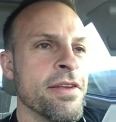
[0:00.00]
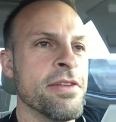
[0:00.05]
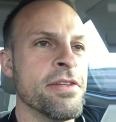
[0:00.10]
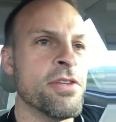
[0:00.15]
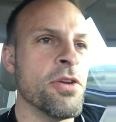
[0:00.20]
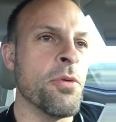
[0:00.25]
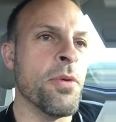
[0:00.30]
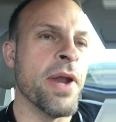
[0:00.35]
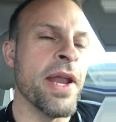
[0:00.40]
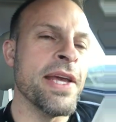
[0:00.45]

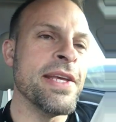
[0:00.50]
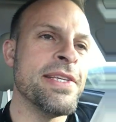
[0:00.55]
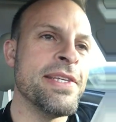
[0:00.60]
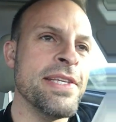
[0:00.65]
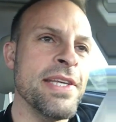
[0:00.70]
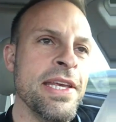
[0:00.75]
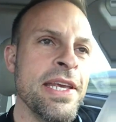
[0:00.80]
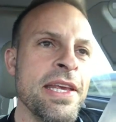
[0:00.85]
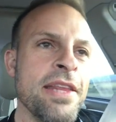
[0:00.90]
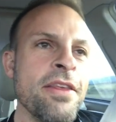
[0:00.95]
So when I
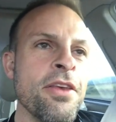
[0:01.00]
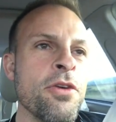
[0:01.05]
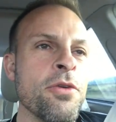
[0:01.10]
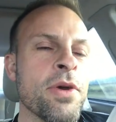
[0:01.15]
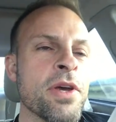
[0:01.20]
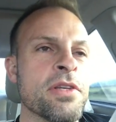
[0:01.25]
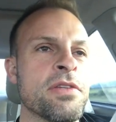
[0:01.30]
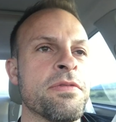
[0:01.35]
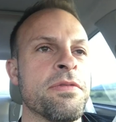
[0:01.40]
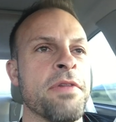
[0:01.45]
see the
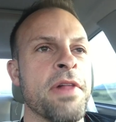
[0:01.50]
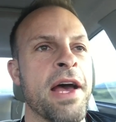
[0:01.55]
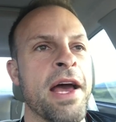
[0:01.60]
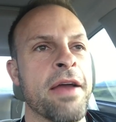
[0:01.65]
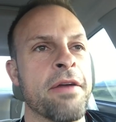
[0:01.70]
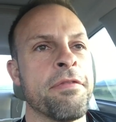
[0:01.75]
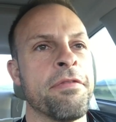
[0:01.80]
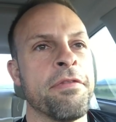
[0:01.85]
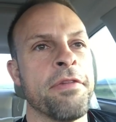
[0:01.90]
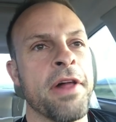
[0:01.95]
U.S.
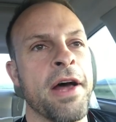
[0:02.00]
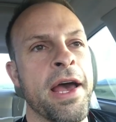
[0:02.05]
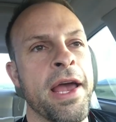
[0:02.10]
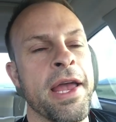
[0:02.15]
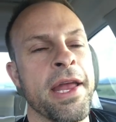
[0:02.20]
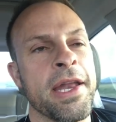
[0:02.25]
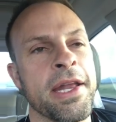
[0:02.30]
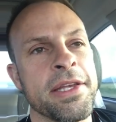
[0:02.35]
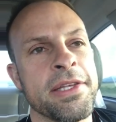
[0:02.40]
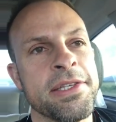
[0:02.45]
flag fly,
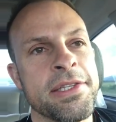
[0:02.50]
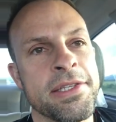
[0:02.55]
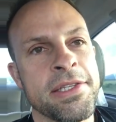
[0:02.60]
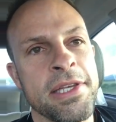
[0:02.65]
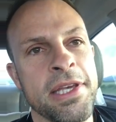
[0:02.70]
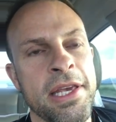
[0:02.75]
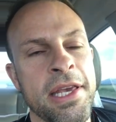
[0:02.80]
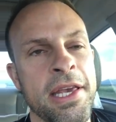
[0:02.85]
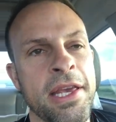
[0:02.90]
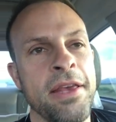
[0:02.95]
and I
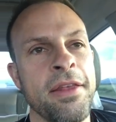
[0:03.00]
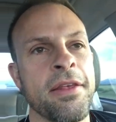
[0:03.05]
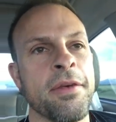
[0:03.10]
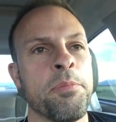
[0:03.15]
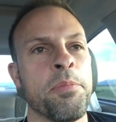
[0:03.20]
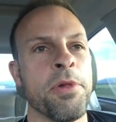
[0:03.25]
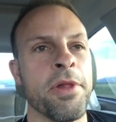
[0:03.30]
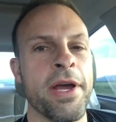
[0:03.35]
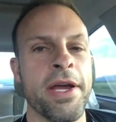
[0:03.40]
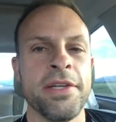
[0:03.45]
see the
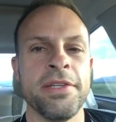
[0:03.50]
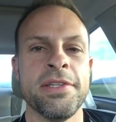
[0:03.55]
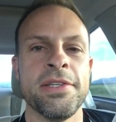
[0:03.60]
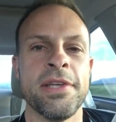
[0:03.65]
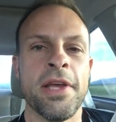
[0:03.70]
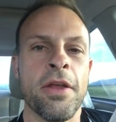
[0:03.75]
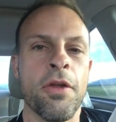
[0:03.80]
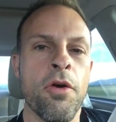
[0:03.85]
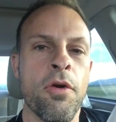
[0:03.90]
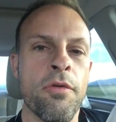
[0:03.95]
pledge
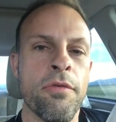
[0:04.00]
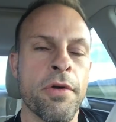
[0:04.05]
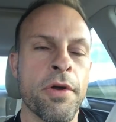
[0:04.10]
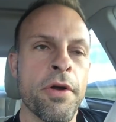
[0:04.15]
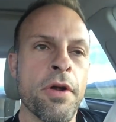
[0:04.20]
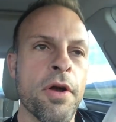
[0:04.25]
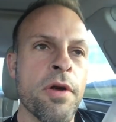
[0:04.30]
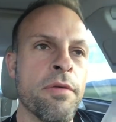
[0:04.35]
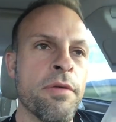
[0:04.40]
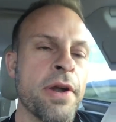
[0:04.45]
said over
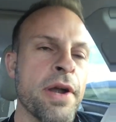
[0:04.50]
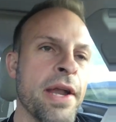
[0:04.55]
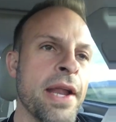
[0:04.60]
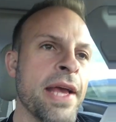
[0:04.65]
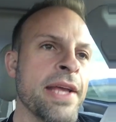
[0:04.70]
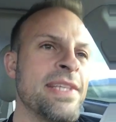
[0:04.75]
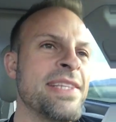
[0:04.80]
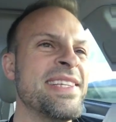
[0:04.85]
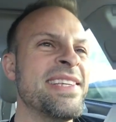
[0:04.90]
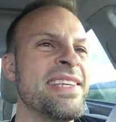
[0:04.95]
and over, and
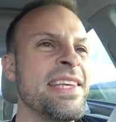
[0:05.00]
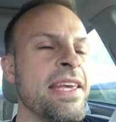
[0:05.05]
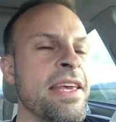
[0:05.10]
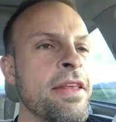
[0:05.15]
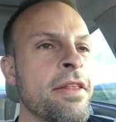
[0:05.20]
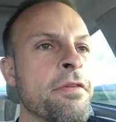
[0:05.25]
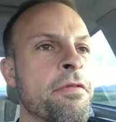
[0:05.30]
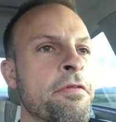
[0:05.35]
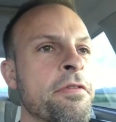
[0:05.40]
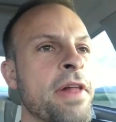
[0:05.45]
I
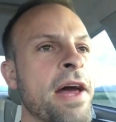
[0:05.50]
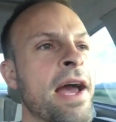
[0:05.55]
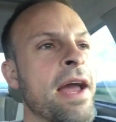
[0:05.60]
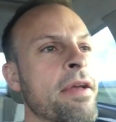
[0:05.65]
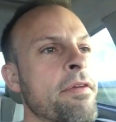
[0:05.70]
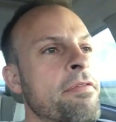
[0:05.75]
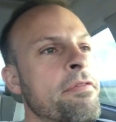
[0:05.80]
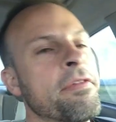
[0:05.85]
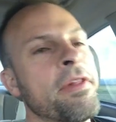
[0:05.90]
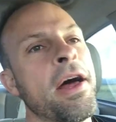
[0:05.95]
see the
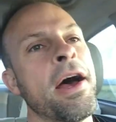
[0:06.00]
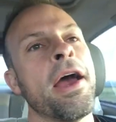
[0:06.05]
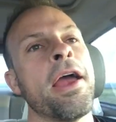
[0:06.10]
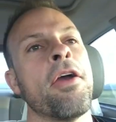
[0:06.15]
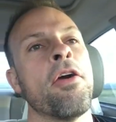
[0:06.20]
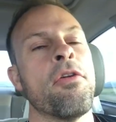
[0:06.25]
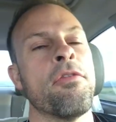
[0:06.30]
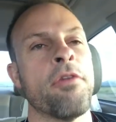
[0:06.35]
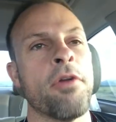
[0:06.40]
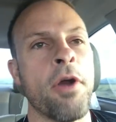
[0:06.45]
flag
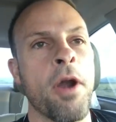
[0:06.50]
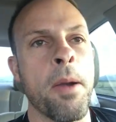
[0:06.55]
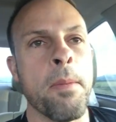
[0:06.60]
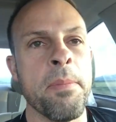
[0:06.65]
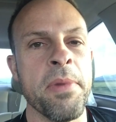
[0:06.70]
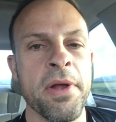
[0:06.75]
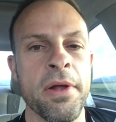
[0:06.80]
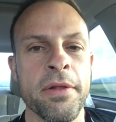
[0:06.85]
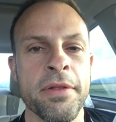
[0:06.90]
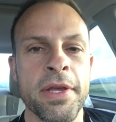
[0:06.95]
fly over our
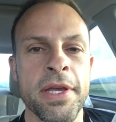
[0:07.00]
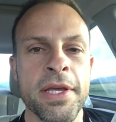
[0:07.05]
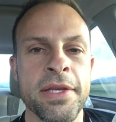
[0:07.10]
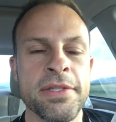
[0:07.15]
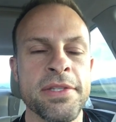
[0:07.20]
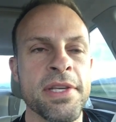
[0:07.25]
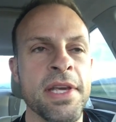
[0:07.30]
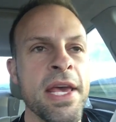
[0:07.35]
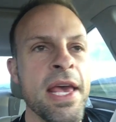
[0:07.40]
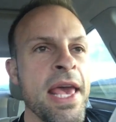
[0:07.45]

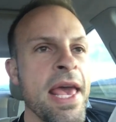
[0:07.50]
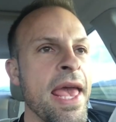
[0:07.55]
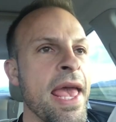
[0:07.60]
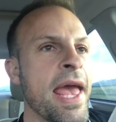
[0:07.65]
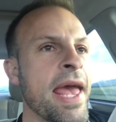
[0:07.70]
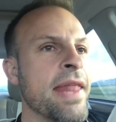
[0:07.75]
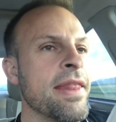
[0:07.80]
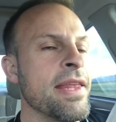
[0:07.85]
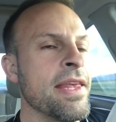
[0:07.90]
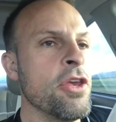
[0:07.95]
buildings,
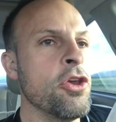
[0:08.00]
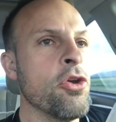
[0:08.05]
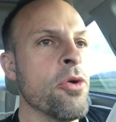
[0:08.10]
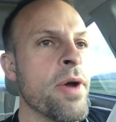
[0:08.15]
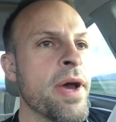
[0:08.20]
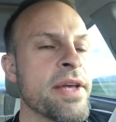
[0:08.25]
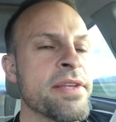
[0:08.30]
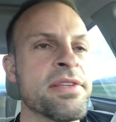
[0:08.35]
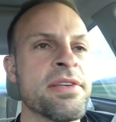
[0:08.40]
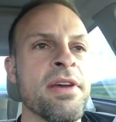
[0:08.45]
and the
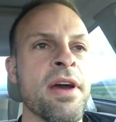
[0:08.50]
U.S.